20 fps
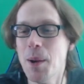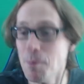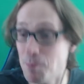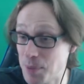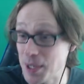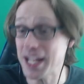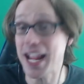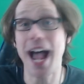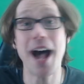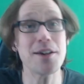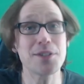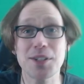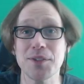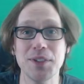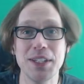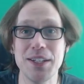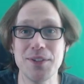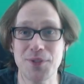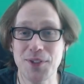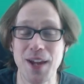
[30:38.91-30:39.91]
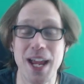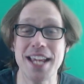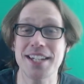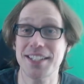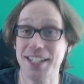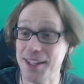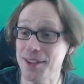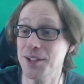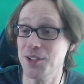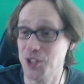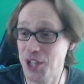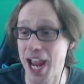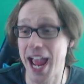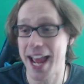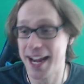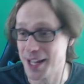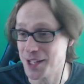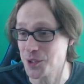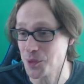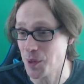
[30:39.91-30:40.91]
Big House of Leaves fans in the
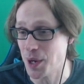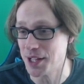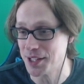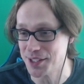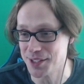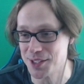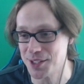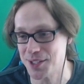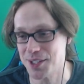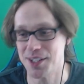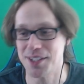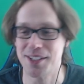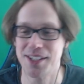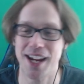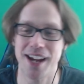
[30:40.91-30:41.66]
chat as well, as it turns out.